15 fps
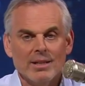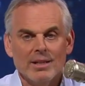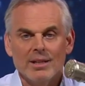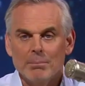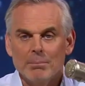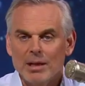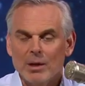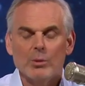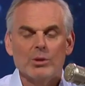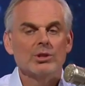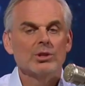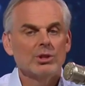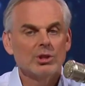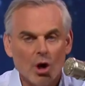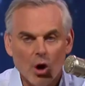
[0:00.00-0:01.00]
But it was
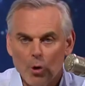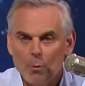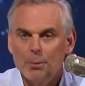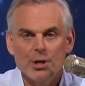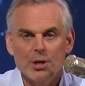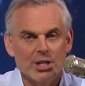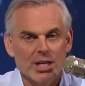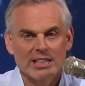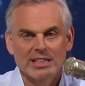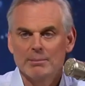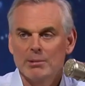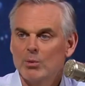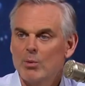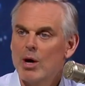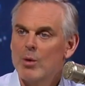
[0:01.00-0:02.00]
so predictable
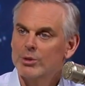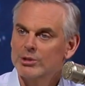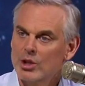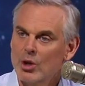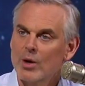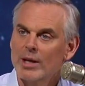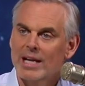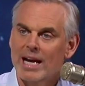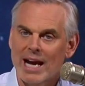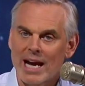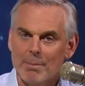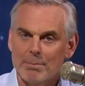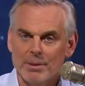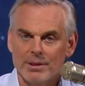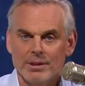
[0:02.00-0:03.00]
what was going to
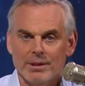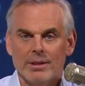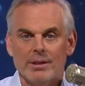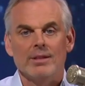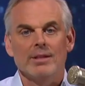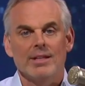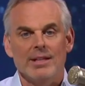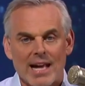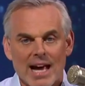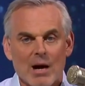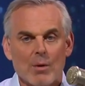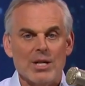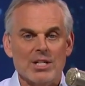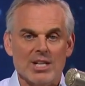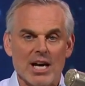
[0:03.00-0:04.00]
happen. Now
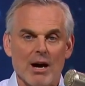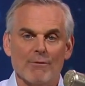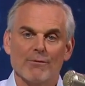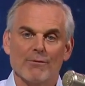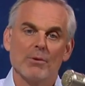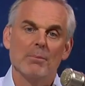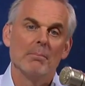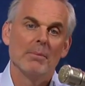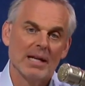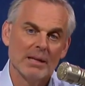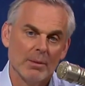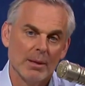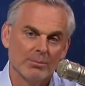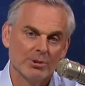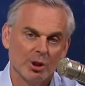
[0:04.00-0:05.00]
he's out for
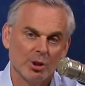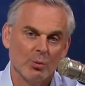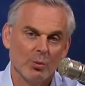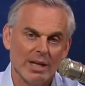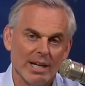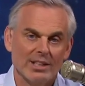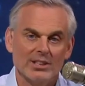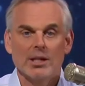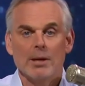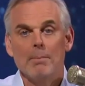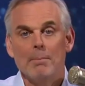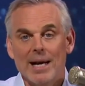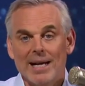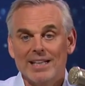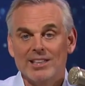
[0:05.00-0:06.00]
minimum 2 weeks.
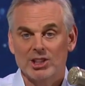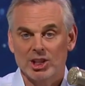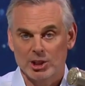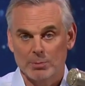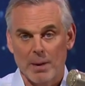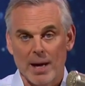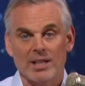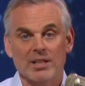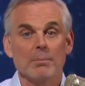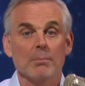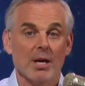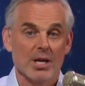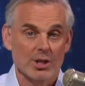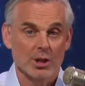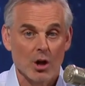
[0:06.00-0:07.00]
Many suspect
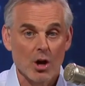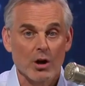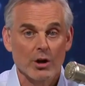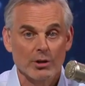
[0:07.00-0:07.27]
much longer.